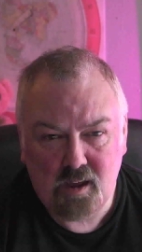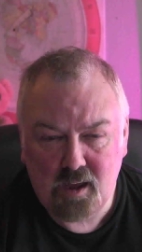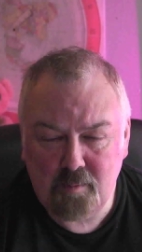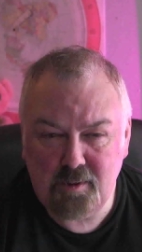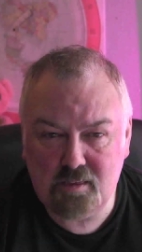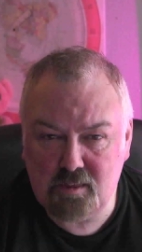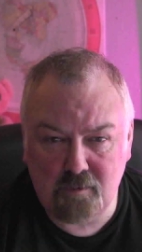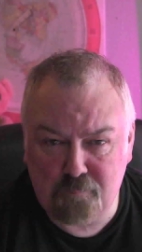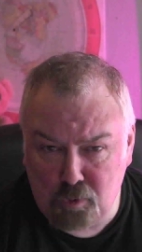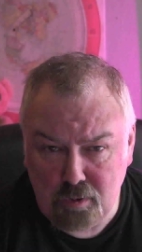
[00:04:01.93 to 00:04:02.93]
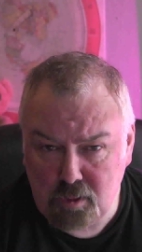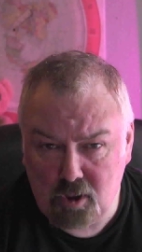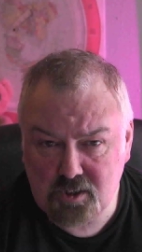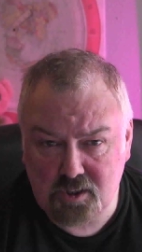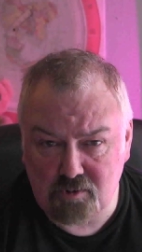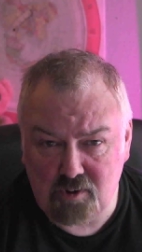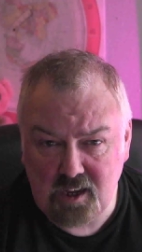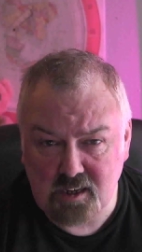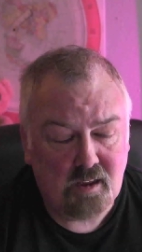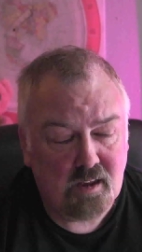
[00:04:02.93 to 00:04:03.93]
I mean, they've both lost the
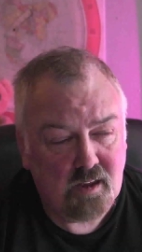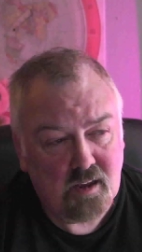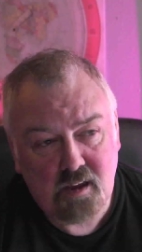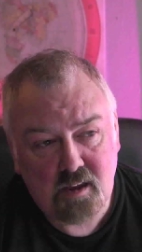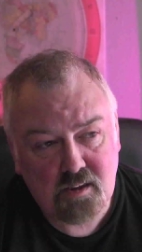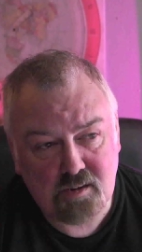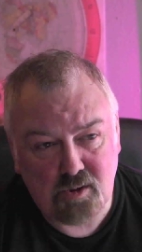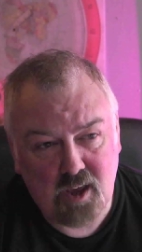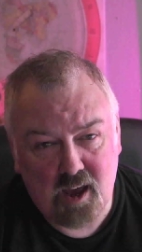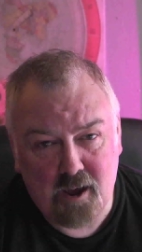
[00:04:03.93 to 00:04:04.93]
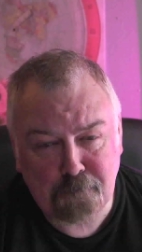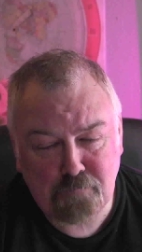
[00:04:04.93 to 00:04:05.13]
race. So, yeah.